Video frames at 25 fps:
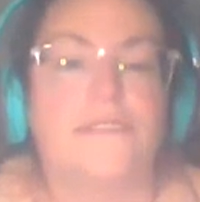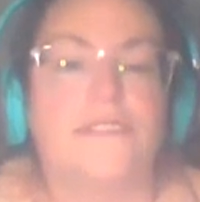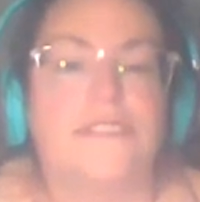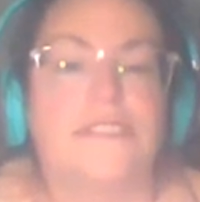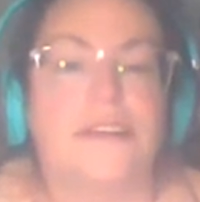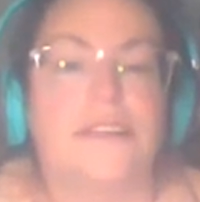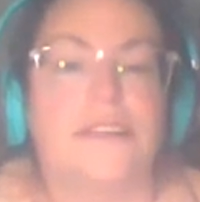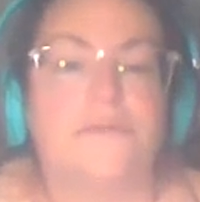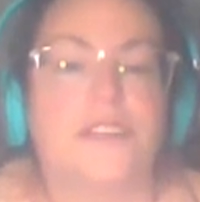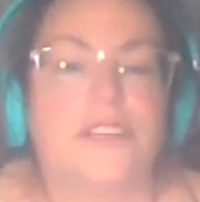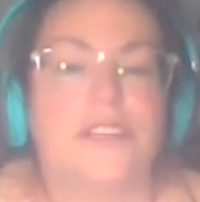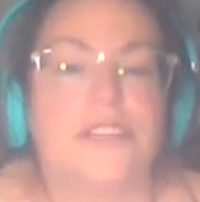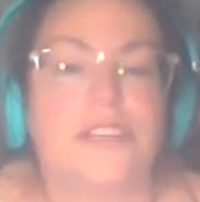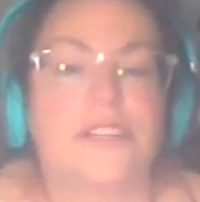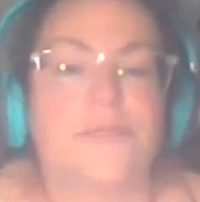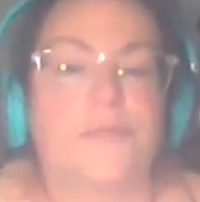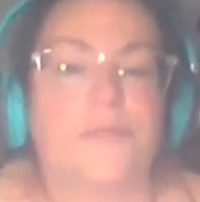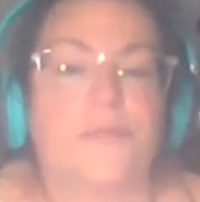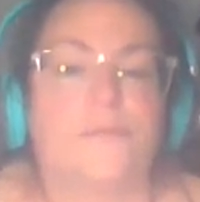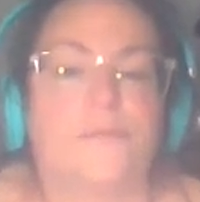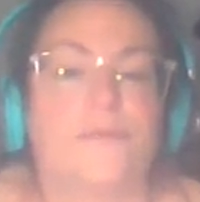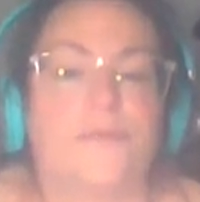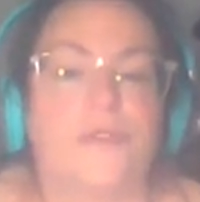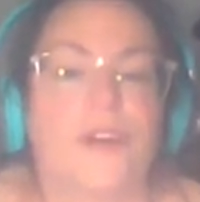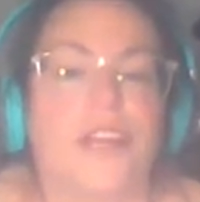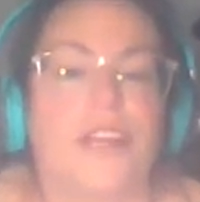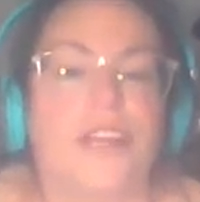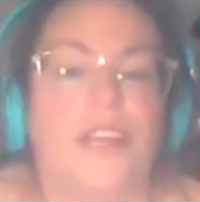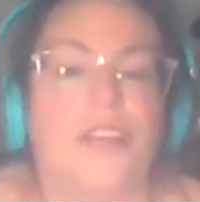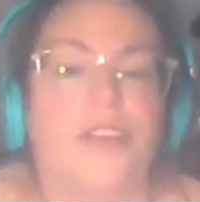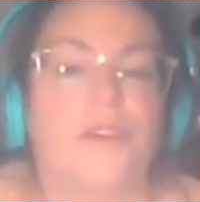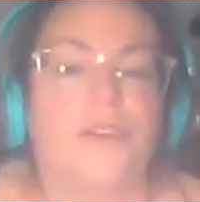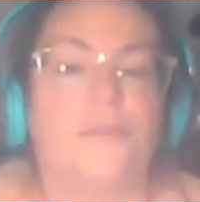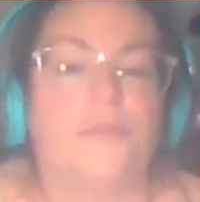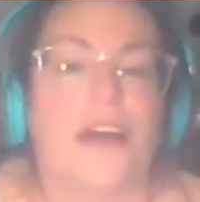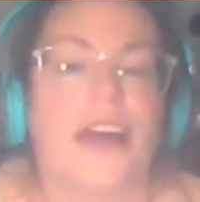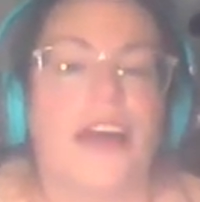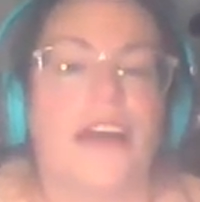of subjects will bring
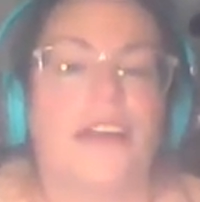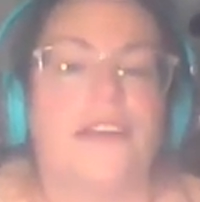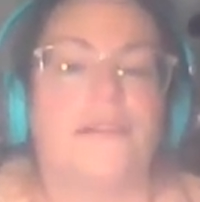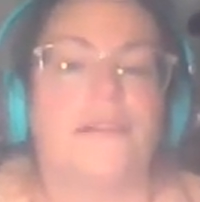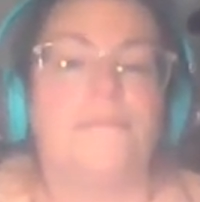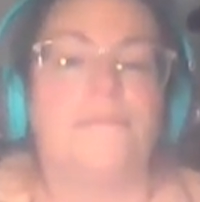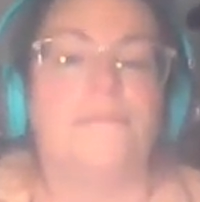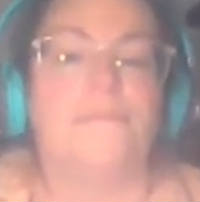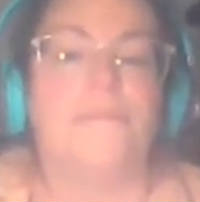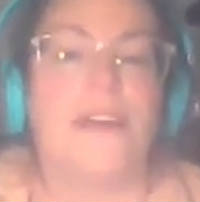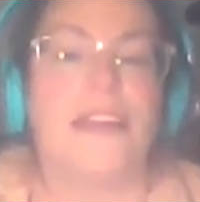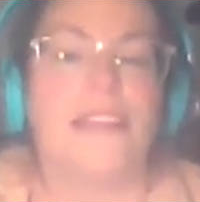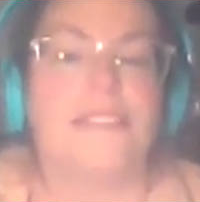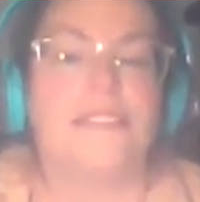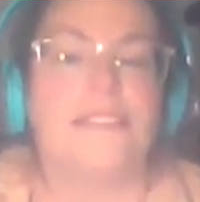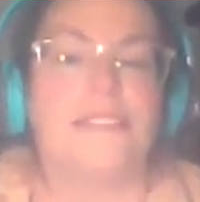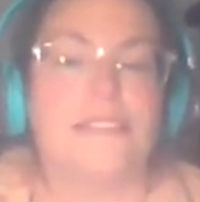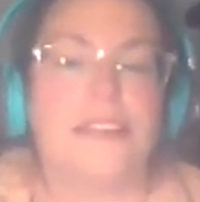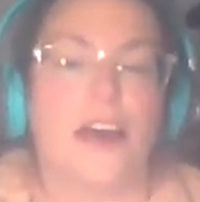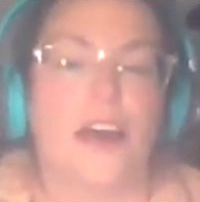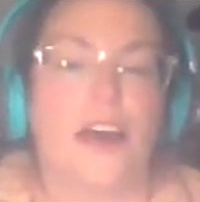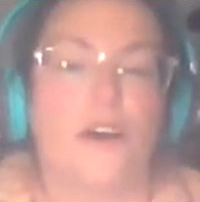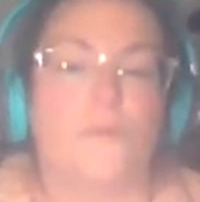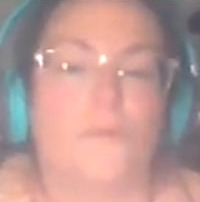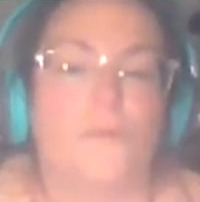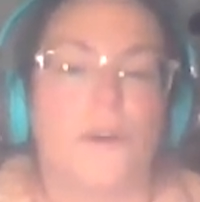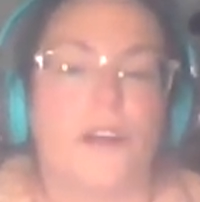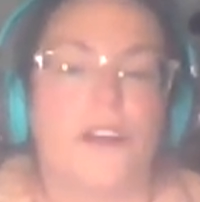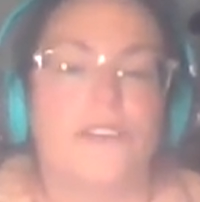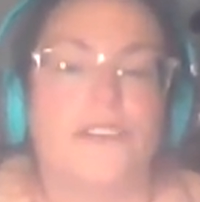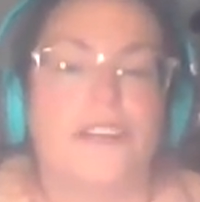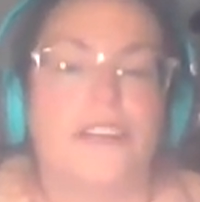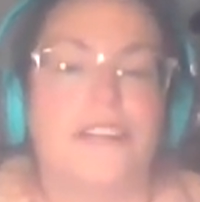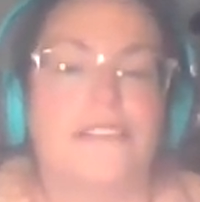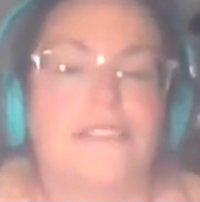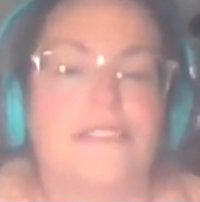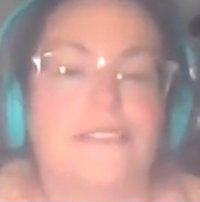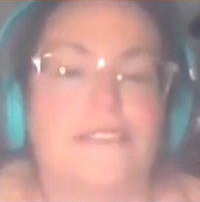you an immense
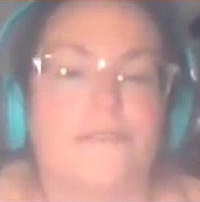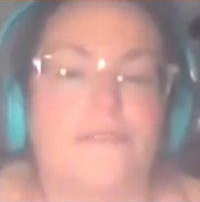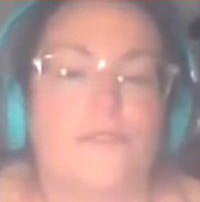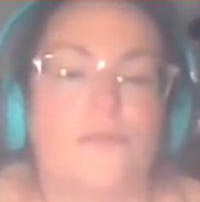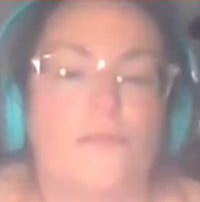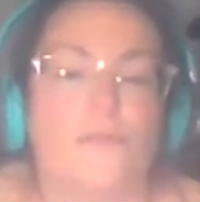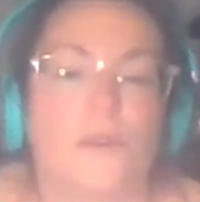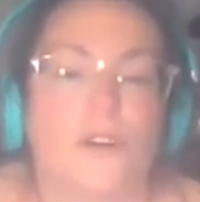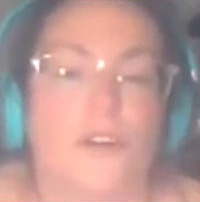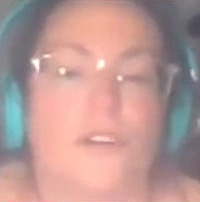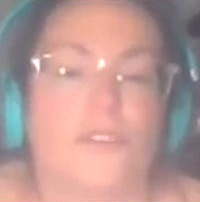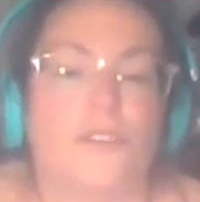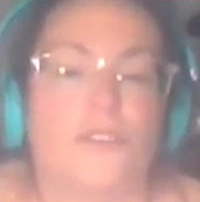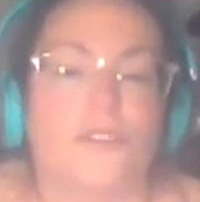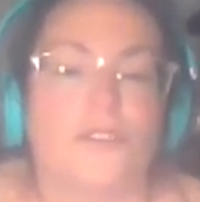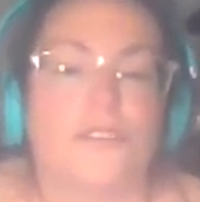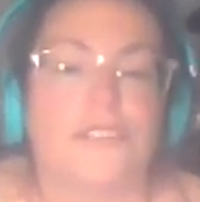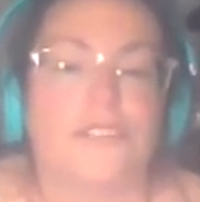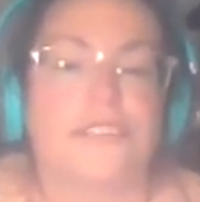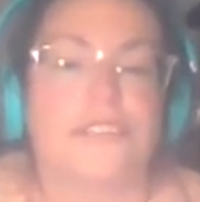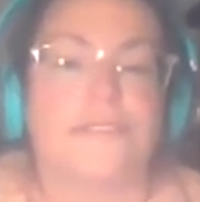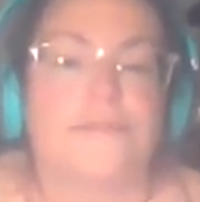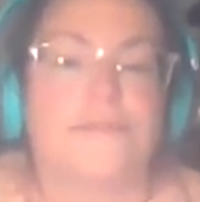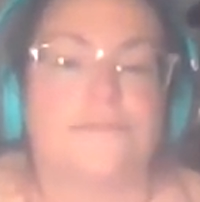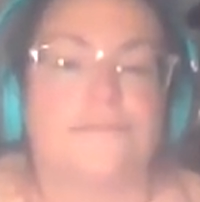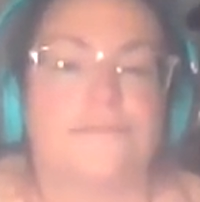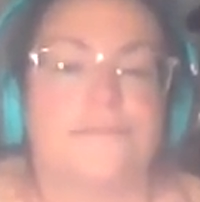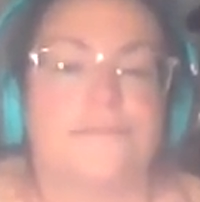awareness of the world.